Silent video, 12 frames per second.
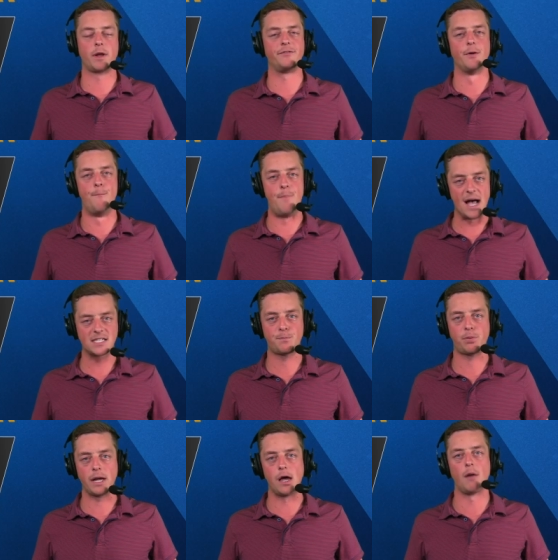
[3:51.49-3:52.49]
of the best
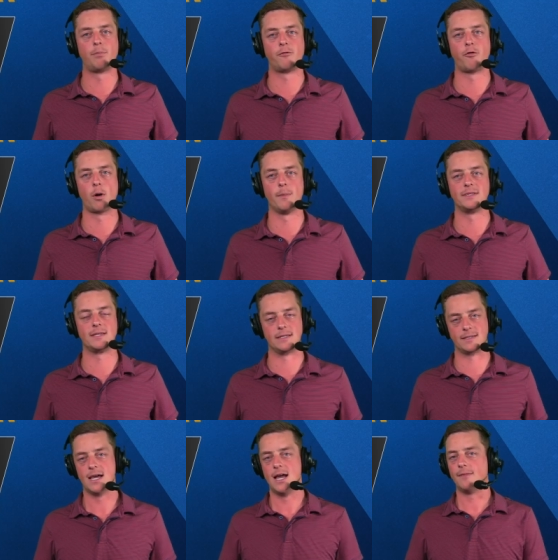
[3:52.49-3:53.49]
playoff
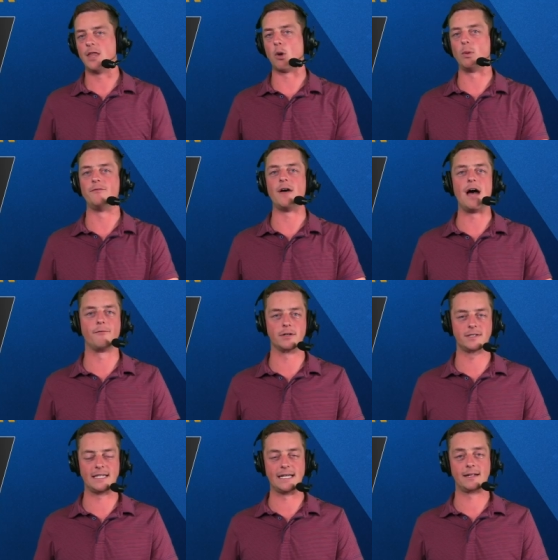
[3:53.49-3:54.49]
performances that we've ever
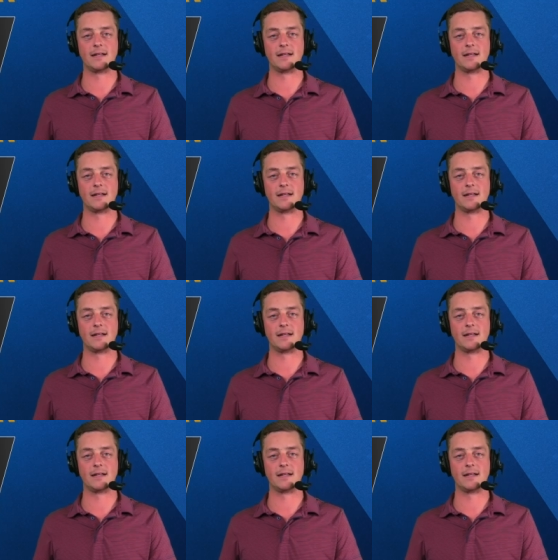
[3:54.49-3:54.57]
seen,